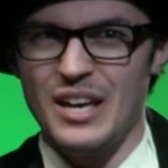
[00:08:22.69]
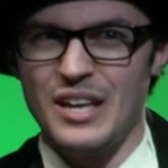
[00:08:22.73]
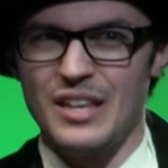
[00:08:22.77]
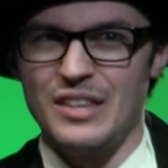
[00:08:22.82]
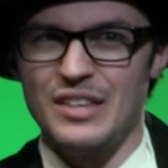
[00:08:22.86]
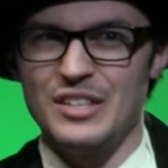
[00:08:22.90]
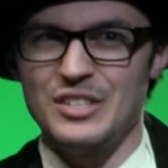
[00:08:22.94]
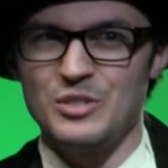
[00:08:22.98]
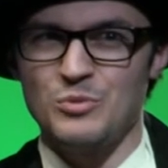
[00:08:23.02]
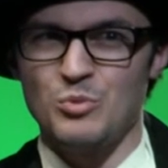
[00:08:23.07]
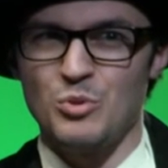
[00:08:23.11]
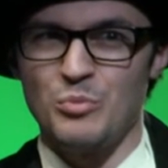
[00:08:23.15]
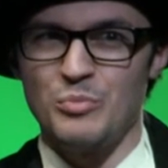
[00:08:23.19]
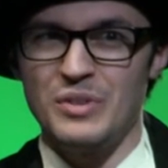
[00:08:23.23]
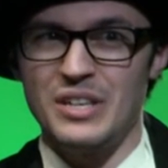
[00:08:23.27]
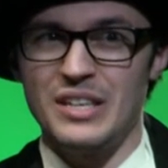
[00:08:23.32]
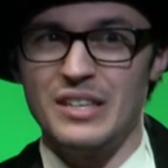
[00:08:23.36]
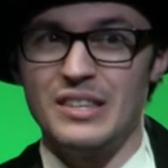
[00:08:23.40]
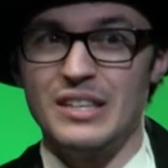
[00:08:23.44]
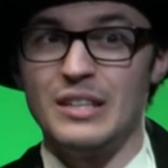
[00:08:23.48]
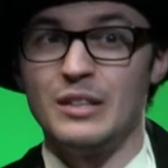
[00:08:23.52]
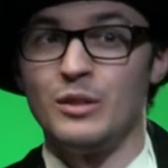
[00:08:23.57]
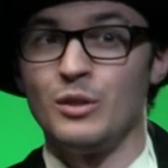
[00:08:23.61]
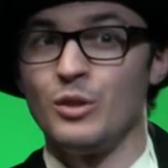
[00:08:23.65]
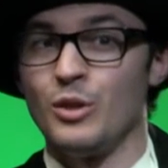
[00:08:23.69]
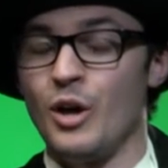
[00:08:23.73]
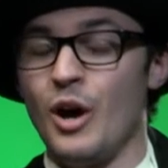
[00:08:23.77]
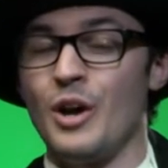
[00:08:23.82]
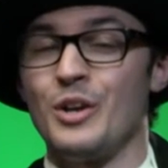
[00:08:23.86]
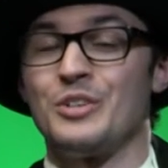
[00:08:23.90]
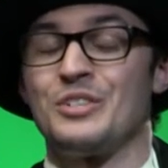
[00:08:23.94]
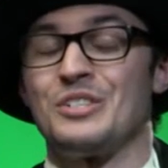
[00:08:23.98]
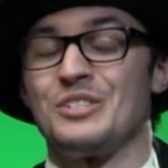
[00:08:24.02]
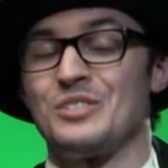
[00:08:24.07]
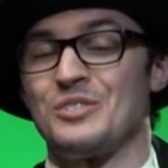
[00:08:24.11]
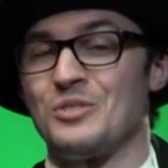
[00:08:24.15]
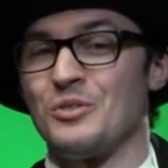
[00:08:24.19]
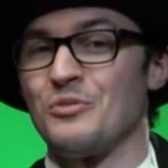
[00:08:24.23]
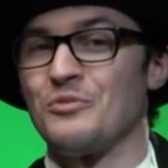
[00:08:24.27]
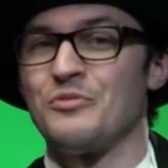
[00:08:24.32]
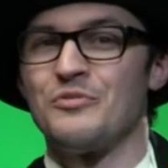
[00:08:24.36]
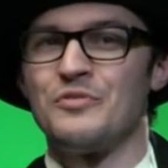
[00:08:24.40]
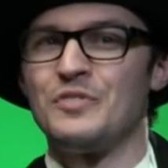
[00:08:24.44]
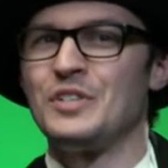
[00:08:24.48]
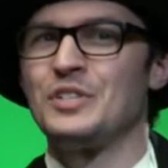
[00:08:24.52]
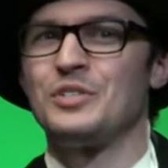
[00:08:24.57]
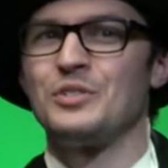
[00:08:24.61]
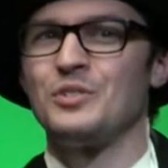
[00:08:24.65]
This will be the largest
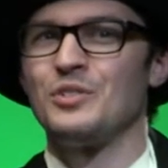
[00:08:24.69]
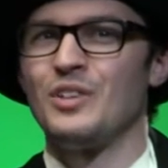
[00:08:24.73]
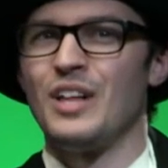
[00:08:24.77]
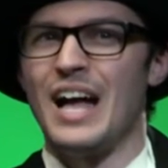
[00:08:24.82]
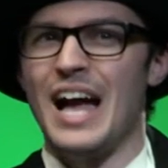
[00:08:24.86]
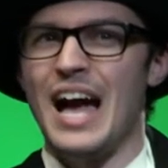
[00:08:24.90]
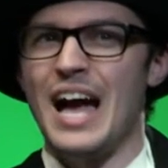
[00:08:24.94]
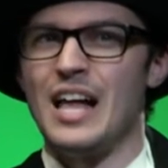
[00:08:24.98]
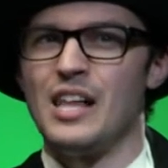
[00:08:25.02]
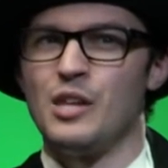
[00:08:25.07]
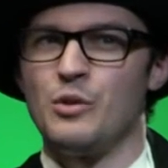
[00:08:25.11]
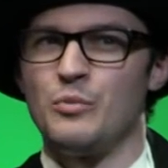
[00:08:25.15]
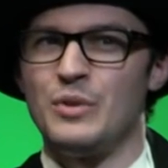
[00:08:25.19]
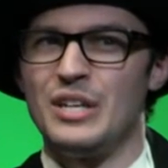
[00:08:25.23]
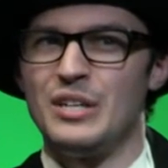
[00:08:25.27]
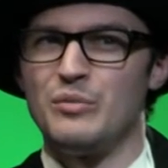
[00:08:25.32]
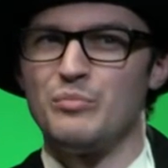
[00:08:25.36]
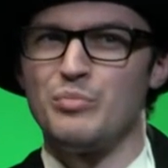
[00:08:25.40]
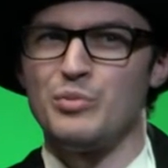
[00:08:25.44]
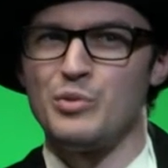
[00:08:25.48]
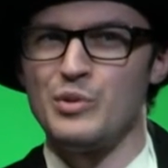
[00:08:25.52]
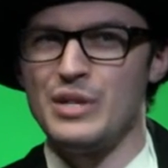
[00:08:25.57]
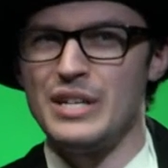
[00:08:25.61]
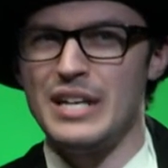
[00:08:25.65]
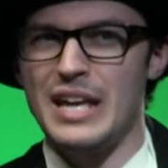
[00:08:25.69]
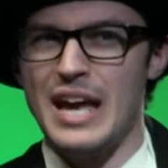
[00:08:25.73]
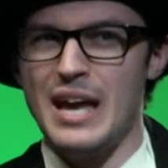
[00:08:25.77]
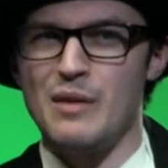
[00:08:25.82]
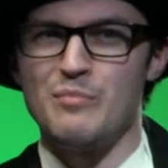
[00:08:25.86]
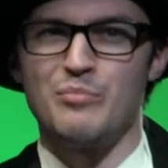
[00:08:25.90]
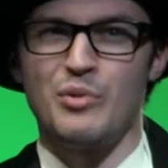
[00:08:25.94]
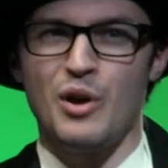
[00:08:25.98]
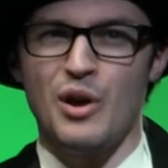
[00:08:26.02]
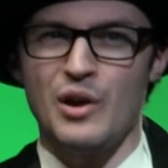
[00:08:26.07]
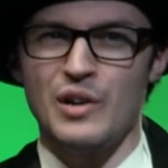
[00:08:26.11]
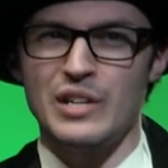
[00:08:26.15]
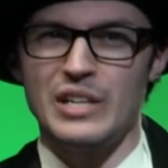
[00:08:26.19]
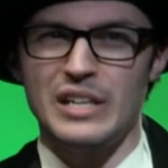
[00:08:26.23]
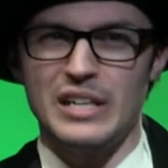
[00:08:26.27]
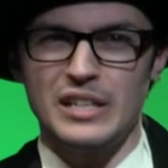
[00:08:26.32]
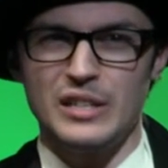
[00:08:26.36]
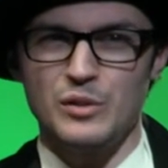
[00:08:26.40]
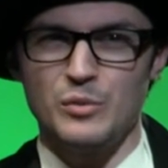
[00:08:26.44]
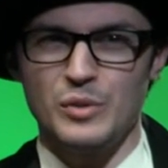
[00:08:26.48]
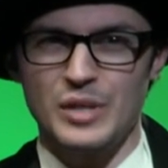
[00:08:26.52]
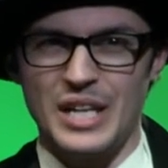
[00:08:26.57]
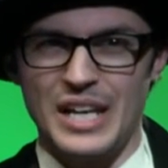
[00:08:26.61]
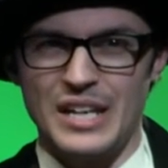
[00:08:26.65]
official Halloween pregame party
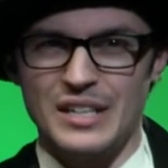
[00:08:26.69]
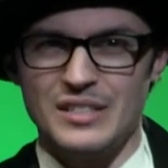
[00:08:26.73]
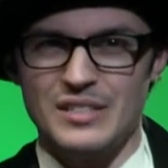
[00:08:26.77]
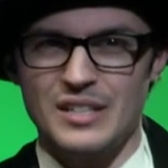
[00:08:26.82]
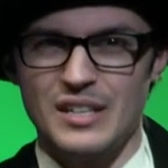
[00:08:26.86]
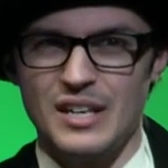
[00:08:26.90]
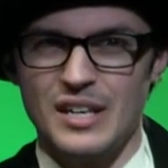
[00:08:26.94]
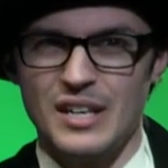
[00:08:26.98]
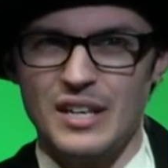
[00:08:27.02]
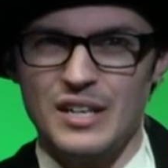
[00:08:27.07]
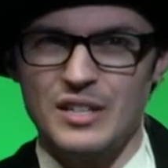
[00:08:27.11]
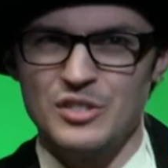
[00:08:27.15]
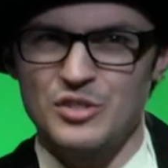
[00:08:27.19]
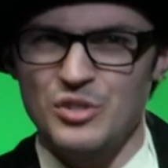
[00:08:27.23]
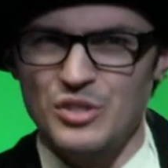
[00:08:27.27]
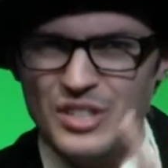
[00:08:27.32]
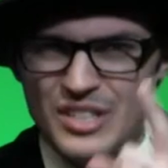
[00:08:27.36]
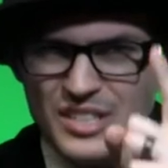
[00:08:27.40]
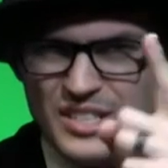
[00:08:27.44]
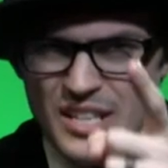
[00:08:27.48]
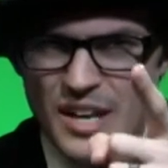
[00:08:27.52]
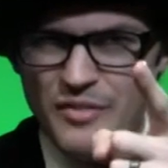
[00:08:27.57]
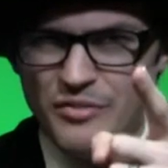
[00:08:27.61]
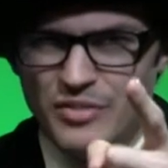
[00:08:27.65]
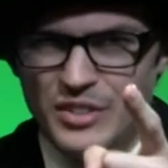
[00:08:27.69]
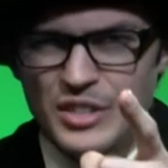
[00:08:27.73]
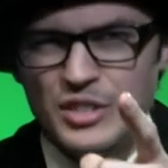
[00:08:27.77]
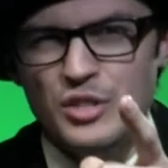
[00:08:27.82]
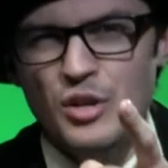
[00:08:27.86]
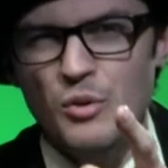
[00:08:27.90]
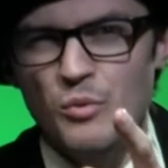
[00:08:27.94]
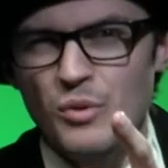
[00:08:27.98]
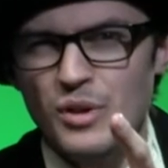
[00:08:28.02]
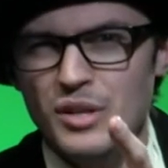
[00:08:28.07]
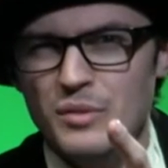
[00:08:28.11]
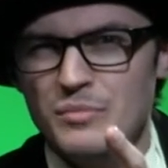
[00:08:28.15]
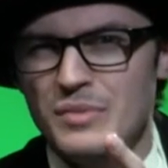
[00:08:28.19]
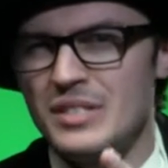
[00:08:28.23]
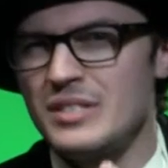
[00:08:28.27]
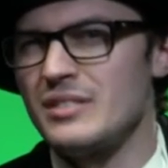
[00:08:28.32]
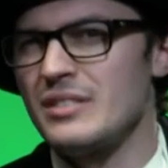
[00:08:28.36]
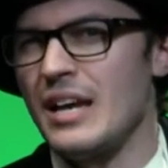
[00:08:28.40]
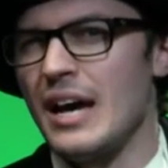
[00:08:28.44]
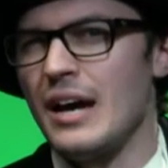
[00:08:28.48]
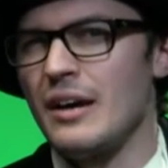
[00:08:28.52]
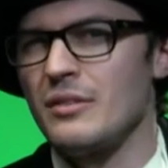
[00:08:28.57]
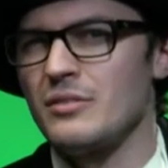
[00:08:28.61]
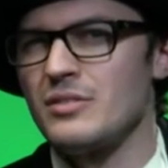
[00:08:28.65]
in Gwinnett, so you definitely don't want to miss
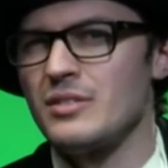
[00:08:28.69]
out.